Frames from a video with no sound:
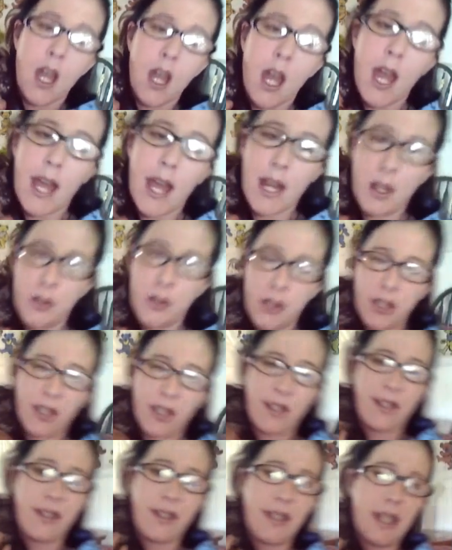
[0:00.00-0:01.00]
and I'll
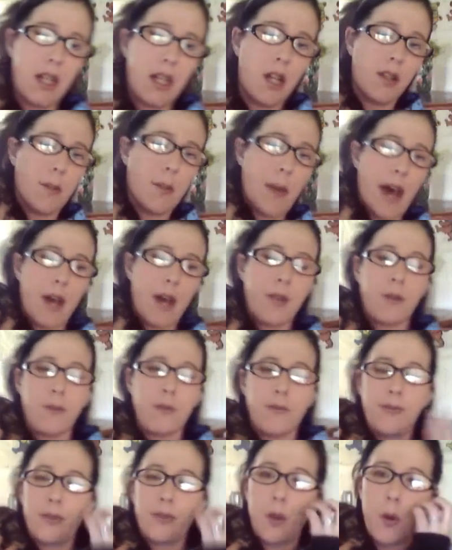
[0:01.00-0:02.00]
just sit on the bathroom
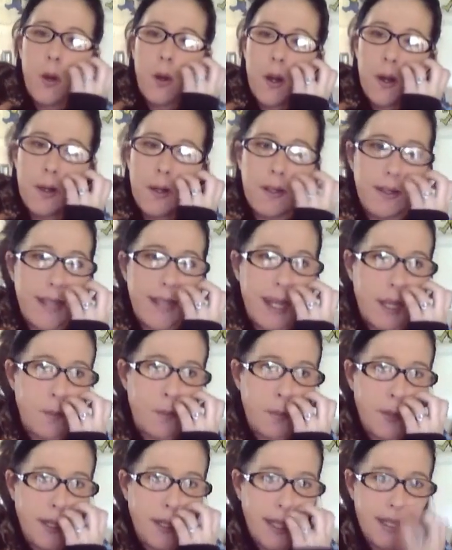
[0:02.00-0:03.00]
floor and take a
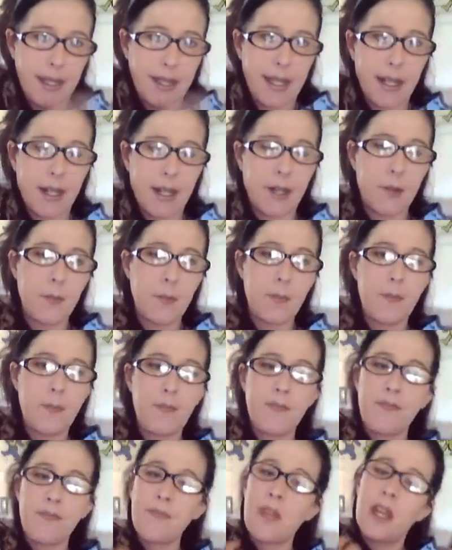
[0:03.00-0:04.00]
book in there
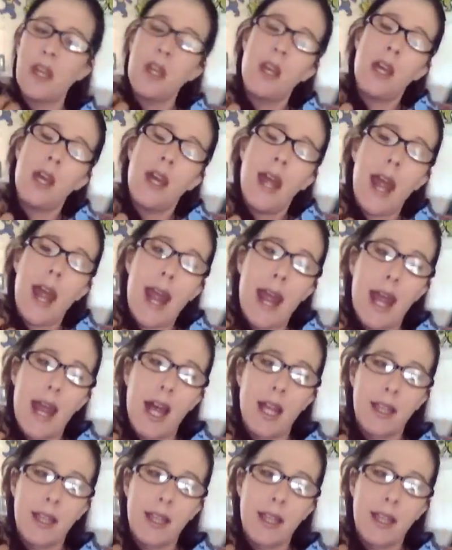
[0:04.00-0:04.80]
and